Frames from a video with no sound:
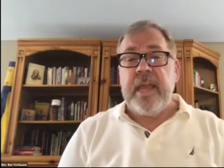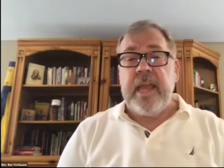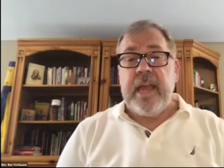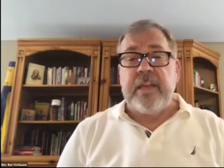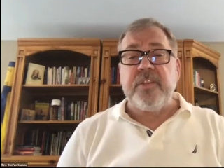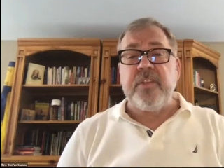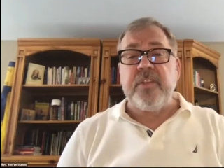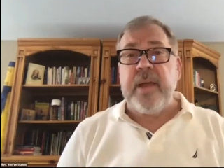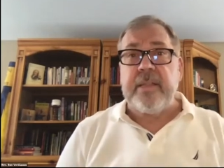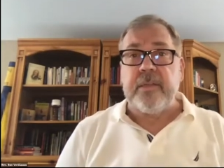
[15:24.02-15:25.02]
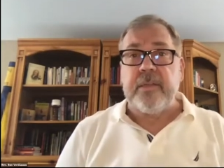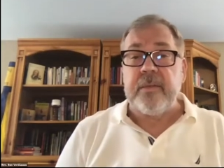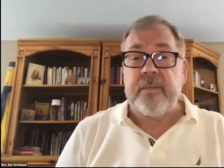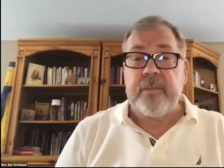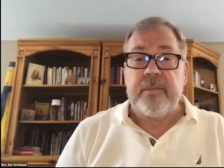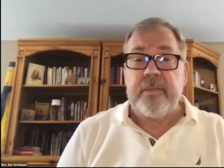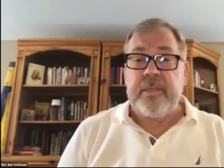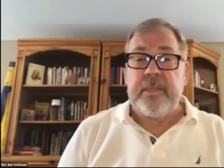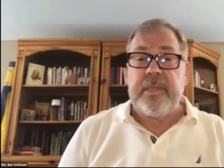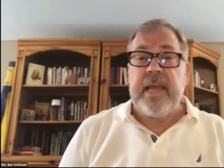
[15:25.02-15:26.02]
As a father,
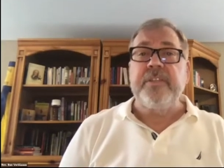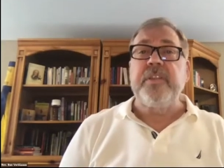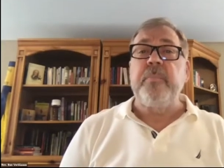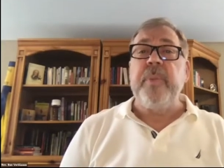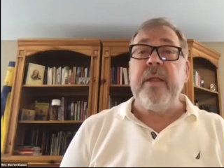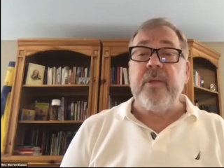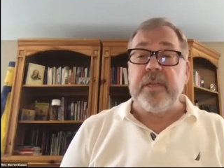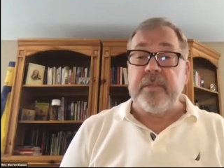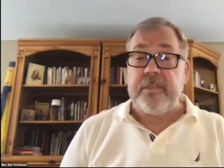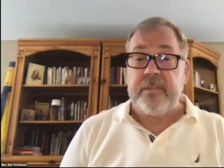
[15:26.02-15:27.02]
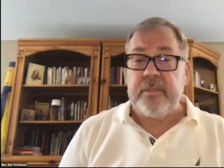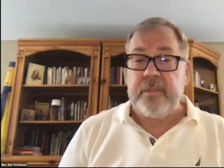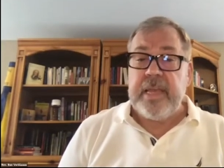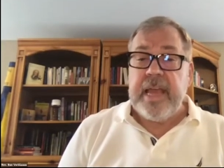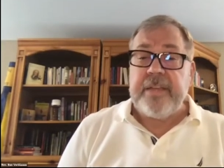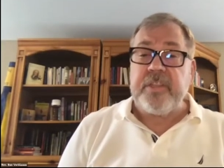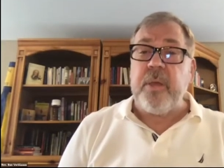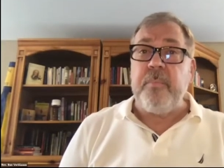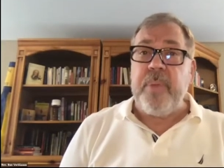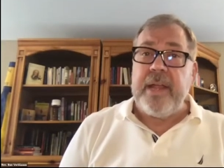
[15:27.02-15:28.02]
as a parent, has
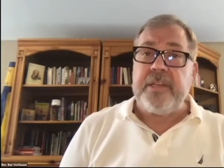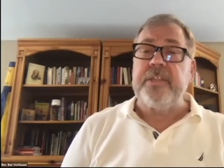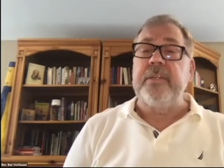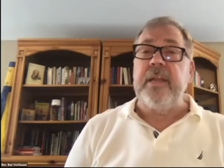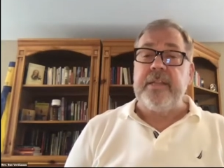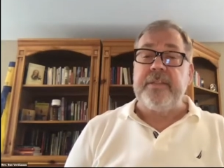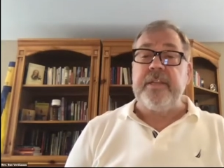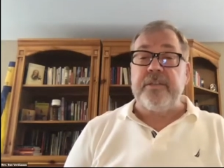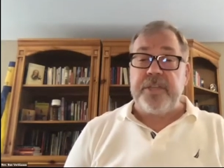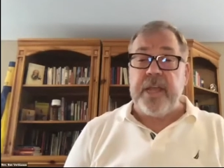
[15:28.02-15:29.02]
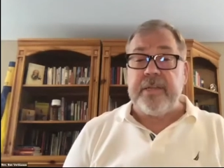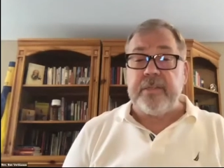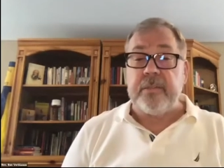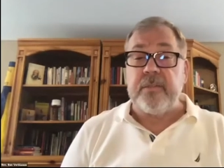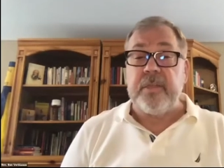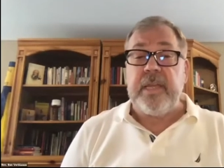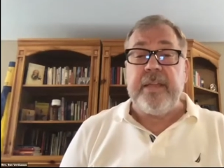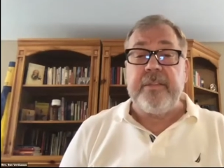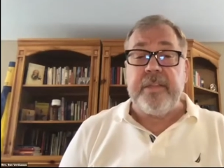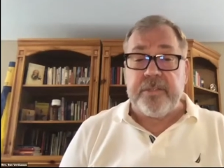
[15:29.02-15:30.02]
compassion on their child and
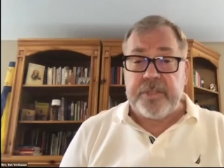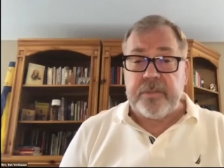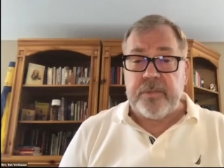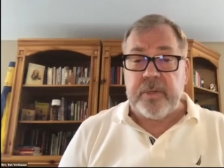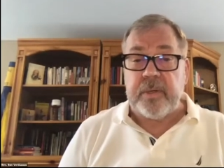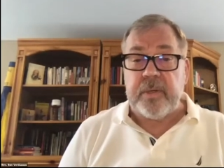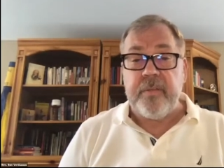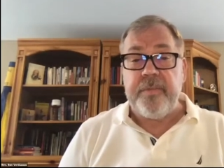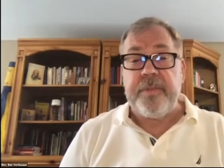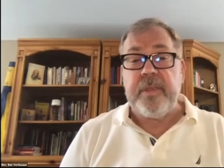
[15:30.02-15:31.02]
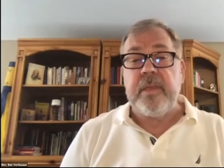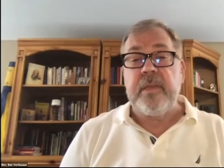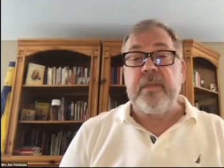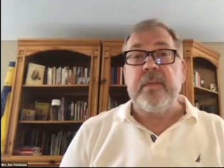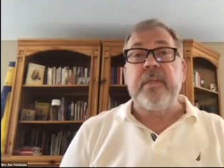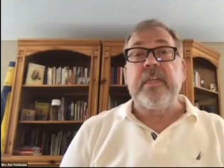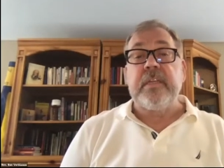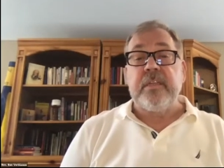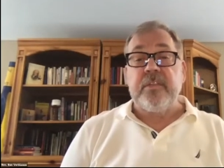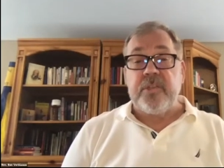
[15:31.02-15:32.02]
their children,
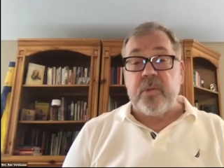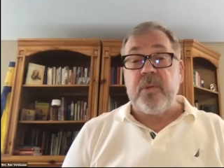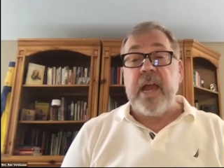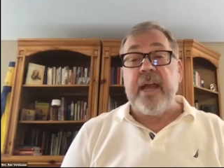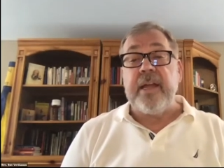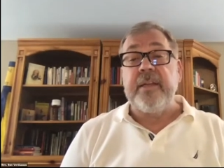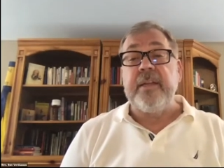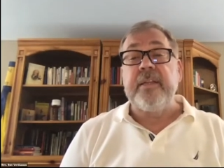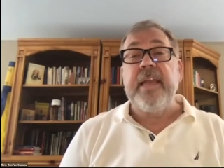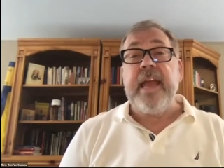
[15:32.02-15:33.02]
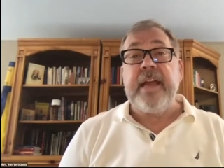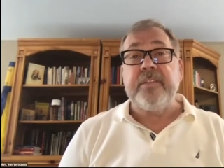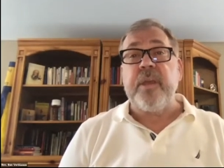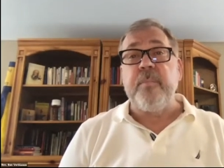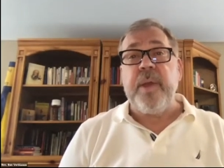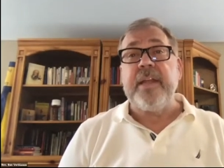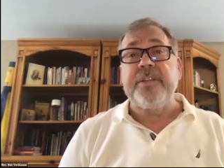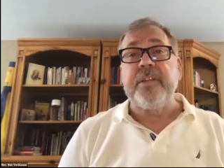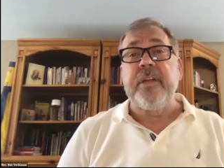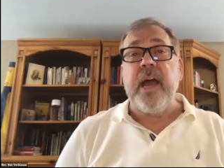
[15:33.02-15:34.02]
so God has
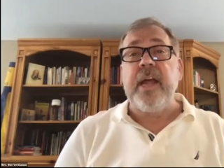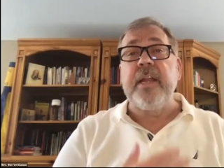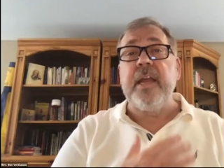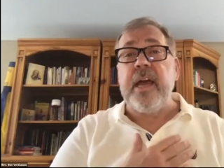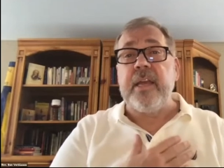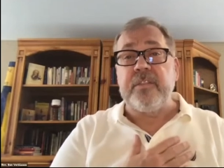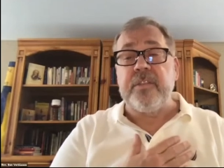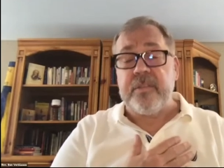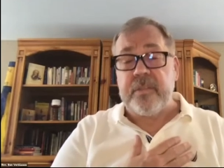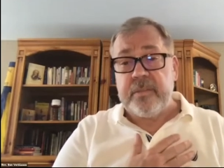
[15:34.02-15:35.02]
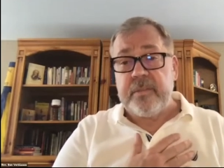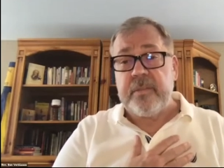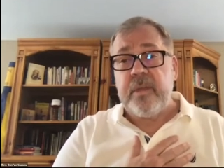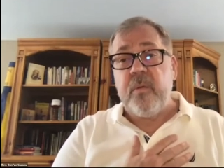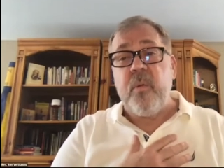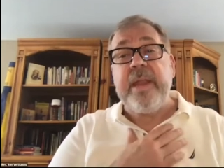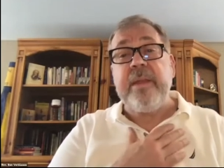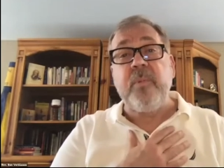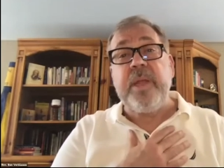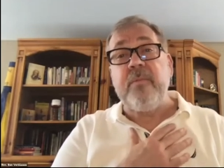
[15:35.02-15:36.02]
compassion on us when
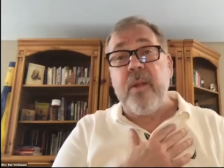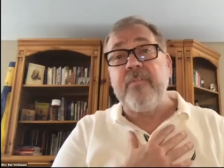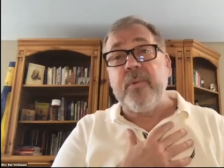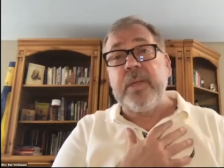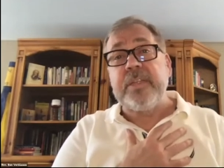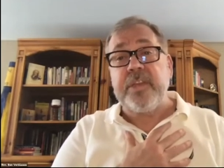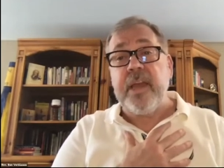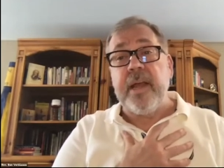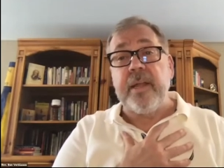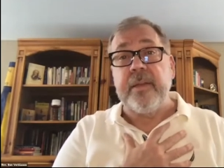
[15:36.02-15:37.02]
we reverence God,